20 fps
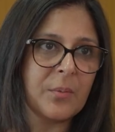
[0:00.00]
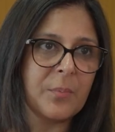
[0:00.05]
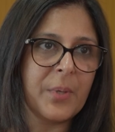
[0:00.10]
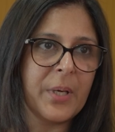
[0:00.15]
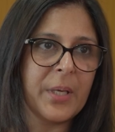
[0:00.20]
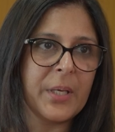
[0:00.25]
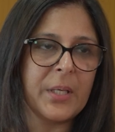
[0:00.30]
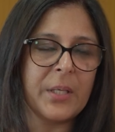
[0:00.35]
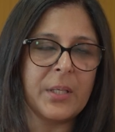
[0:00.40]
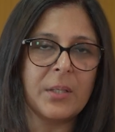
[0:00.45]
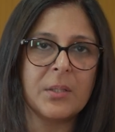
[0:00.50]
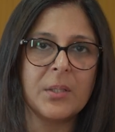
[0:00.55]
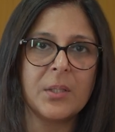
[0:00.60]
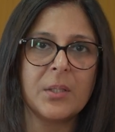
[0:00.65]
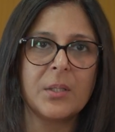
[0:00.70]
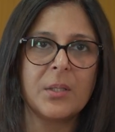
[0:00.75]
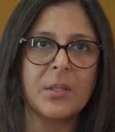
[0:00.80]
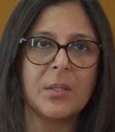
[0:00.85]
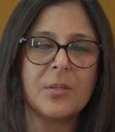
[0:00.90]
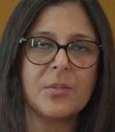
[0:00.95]
By
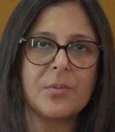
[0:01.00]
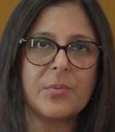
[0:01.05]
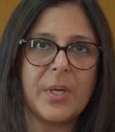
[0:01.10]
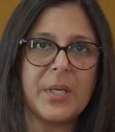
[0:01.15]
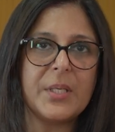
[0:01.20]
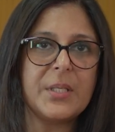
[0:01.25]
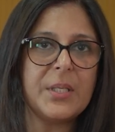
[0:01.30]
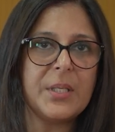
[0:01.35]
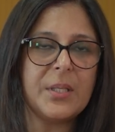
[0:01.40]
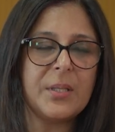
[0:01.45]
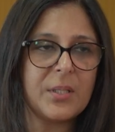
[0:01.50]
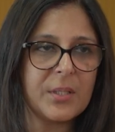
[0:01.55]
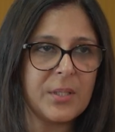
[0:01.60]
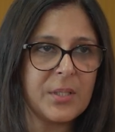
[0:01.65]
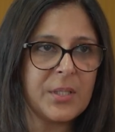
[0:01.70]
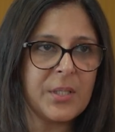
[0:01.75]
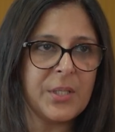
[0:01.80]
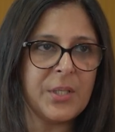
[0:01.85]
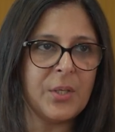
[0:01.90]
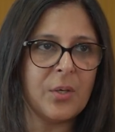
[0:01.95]

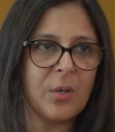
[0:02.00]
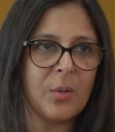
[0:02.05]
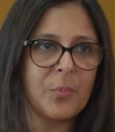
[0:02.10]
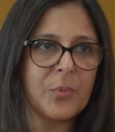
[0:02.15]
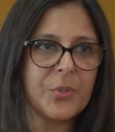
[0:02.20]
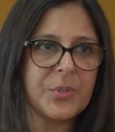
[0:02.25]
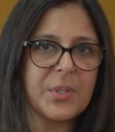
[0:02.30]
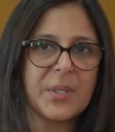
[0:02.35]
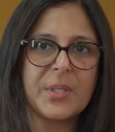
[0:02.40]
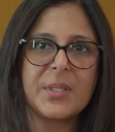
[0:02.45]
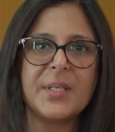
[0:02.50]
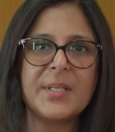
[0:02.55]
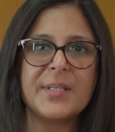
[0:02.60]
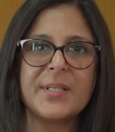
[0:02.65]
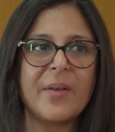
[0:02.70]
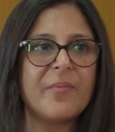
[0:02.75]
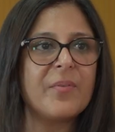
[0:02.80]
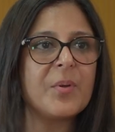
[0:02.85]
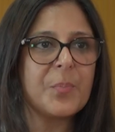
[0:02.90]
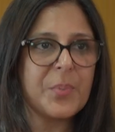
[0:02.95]
2030, almost
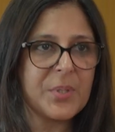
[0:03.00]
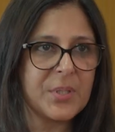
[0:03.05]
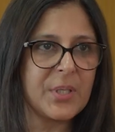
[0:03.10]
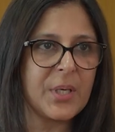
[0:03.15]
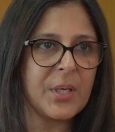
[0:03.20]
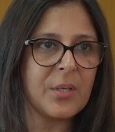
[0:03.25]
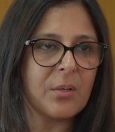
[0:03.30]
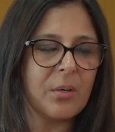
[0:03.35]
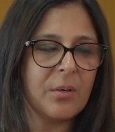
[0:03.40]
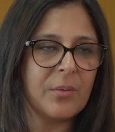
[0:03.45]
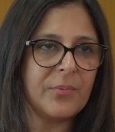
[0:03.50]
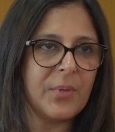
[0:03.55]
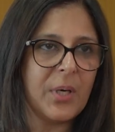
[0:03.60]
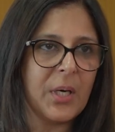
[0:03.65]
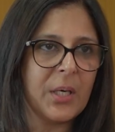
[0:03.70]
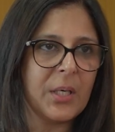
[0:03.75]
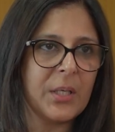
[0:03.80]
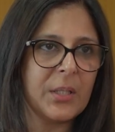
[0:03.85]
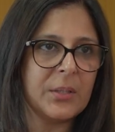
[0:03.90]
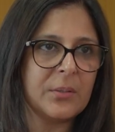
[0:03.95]
67% of
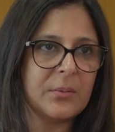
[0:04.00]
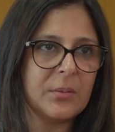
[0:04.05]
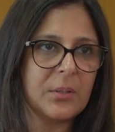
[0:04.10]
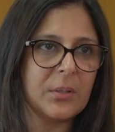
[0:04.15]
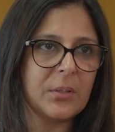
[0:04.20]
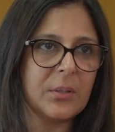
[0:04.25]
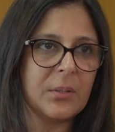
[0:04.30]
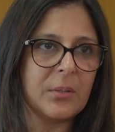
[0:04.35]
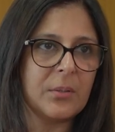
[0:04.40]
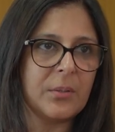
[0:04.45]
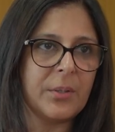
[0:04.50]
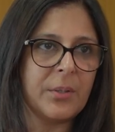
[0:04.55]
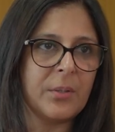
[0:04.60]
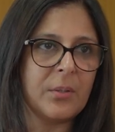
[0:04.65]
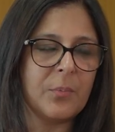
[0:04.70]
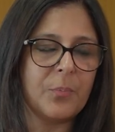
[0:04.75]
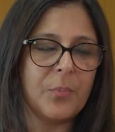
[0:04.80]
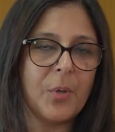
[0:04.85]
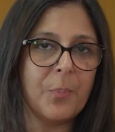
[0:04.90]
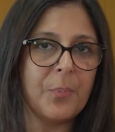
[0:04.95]
our
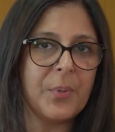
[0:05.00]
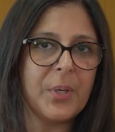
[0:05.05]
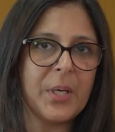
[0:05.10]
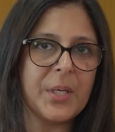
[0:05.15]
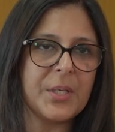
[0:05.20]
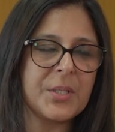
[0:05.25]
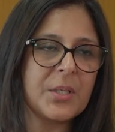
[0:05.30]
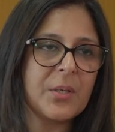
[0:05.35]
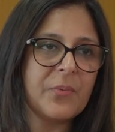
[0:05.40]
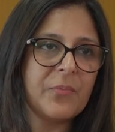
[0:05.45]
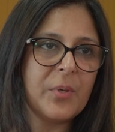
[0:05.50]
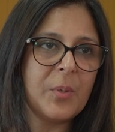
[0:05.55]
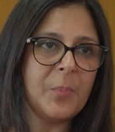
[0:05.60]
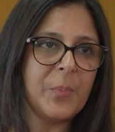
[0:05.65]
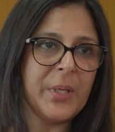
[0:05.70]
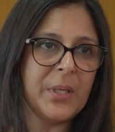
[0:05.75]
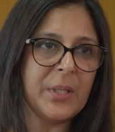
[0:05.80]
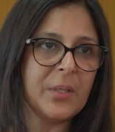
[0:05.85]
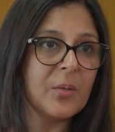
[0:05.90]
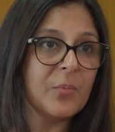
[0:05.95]
population will
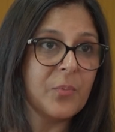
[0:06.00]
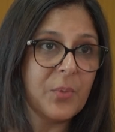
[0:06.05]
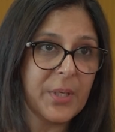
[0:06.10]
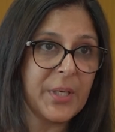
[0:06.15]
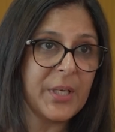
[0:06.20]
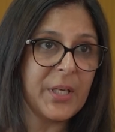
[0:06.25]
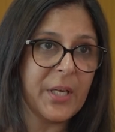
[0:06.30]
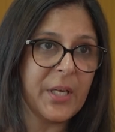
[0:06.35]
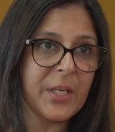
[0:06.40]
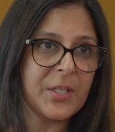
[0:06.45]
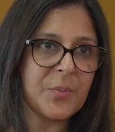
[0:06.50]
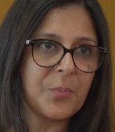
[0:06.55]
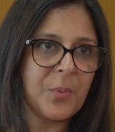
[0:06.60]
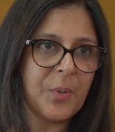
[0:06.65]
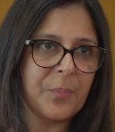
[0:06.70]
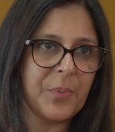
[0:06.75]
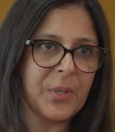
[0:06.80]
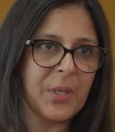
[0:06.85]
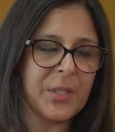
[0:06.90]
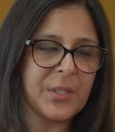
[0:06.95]
be in the working age
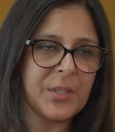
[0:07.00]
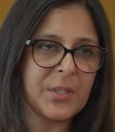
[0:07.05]
population,